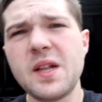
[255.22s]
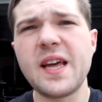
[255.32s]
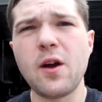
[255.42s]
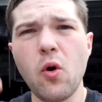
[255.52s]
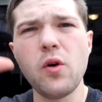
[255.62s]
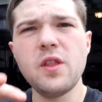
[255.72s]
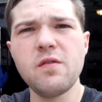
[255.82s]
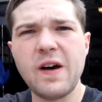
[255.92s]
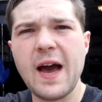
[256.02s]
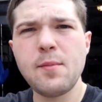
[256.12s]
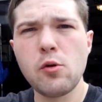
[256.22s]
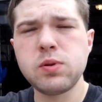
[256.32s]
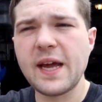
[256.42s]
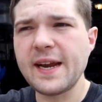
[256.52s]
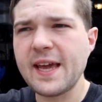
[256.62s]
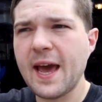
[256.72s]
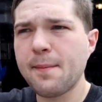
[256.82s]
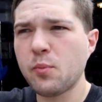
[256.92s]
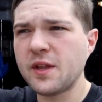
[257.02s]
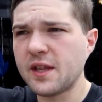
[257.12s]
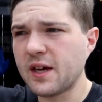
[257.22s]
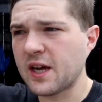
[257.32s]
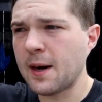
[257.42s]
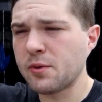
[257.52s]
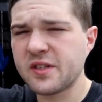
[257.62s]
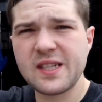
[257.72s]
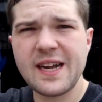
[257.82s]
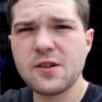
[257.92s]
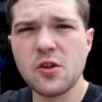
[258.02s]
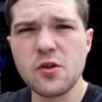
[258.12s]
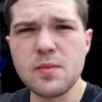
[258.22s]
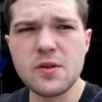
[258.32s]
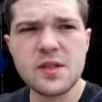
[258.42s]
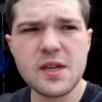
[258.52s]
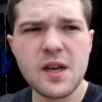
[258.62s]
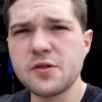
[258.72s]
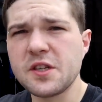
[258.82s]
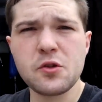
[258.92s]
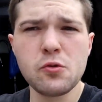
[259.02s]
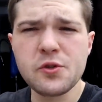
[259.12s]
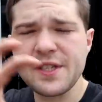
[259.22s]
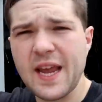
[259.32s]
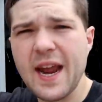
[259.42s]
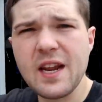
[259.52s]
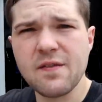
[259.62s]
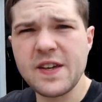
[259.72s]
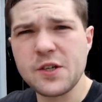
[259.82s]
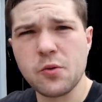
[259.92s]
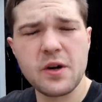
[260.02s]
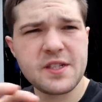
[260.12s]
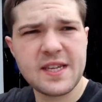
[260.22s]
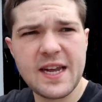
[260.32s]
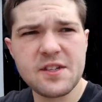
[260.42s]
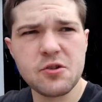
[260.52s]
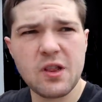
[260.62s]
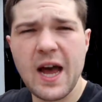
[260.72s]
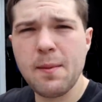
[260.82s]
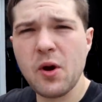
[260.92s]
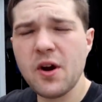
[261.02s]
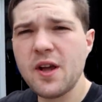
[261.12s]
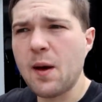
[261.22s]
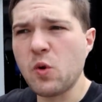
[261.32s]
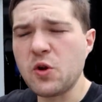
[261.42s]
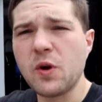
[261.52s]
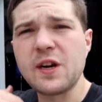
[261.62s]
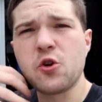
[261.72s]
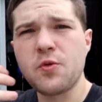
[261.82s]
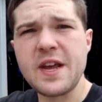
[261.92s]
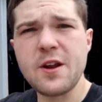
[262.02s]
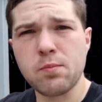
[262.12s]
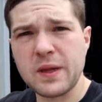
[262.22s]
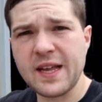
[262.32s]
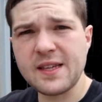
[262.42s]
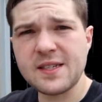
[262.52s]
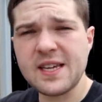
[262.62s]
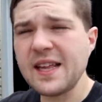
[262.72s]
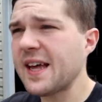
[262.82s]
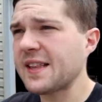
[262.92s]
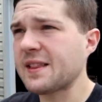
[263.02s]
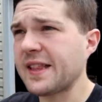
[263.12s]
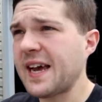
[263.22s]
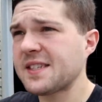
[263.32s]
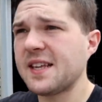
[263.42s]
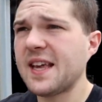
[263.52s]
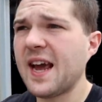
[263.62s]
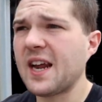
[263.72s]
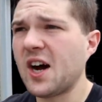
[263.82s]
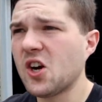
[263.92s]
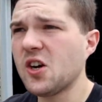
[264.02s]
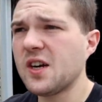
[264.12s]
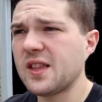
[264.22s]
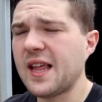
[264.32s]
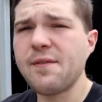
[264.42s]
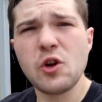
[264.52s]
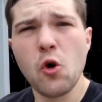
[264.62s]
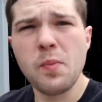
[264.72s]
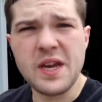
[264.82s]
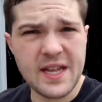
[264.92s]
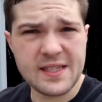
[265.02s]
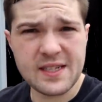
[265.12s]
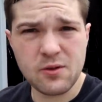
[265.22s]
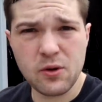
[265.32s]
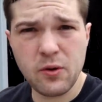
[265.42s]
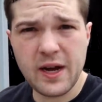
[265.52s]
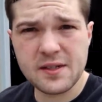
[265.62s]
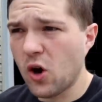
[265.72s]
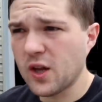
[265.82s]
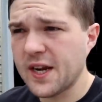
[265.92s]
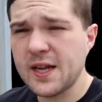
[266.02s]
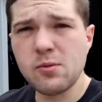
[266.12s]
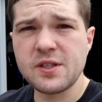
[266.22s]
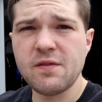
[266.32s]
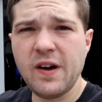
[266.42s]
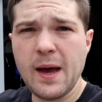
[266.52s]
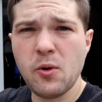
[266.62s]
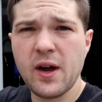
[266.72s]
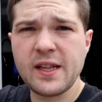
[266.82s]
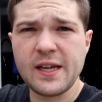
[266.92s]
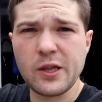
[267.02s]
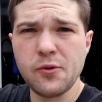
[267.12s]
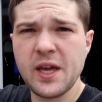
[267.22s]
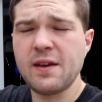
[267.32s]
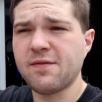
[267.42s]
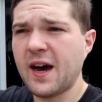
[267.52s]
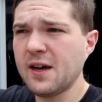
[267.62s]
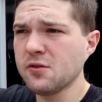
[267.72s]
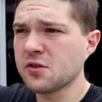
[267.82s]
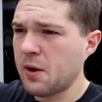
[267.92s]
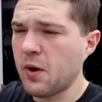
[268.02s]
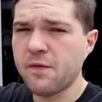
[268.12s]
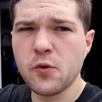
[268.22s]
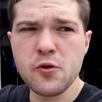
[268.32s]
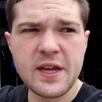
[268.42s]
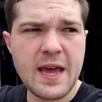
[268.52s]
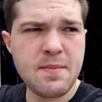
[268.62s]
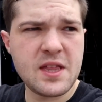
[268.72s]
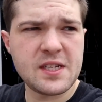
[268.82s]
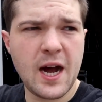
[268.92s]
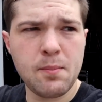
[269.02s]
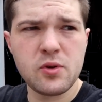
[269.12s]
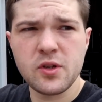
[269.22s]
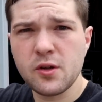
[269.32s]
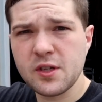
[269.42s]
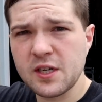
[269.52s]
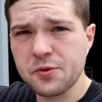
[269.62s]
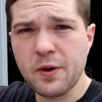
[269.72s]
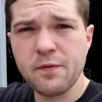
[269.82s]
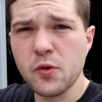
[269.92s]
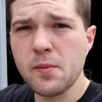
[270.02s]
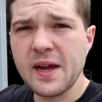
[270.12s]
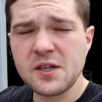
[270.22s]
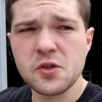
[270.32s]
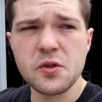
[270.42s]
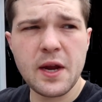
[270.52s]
but like on the Vibo planning app, when the couple select all their music, there's this cool scanning feature where it scans your library. And when you wanna create your playlist, say like the last night, they had 111 open dancing requests. All I did was in Vibo, I clicked locate files. It went through, it gave me the top results. I just went through and made sure